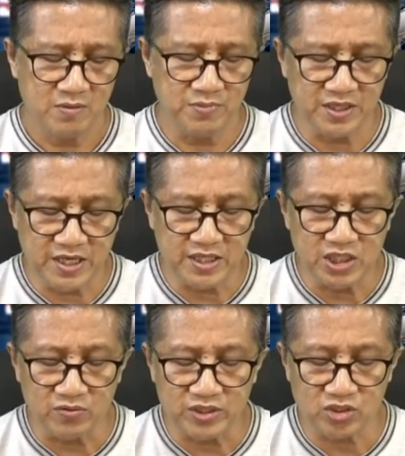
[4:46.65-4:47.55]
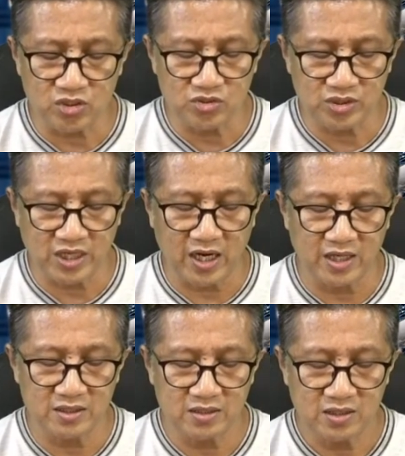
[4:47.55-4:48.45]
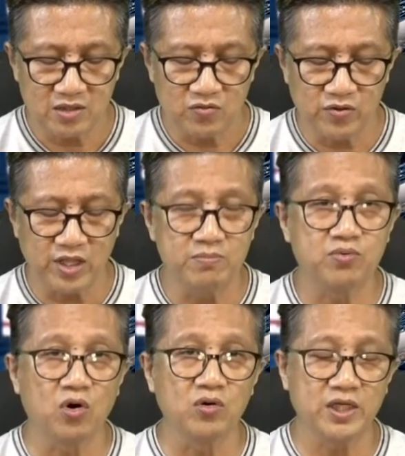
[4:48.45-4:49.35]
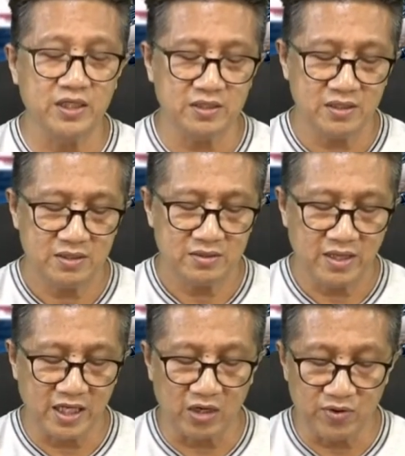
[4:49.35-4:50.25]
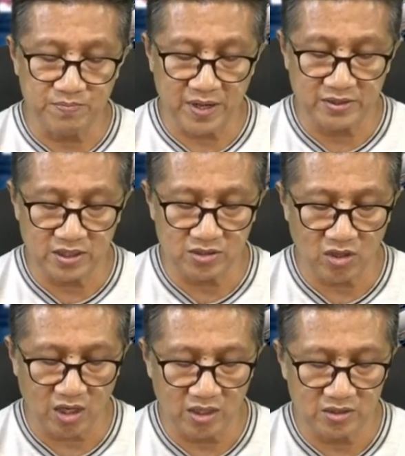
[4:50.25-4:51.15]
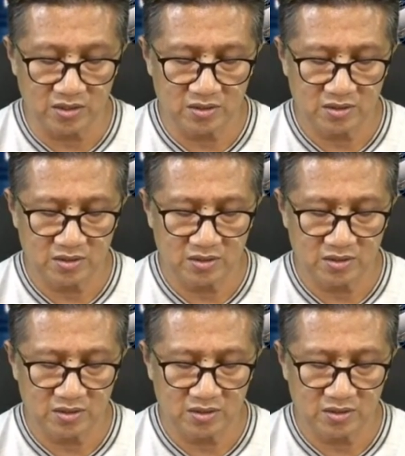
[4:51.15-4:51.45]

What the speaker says: Begin your return to God with a broken and a repentant heart.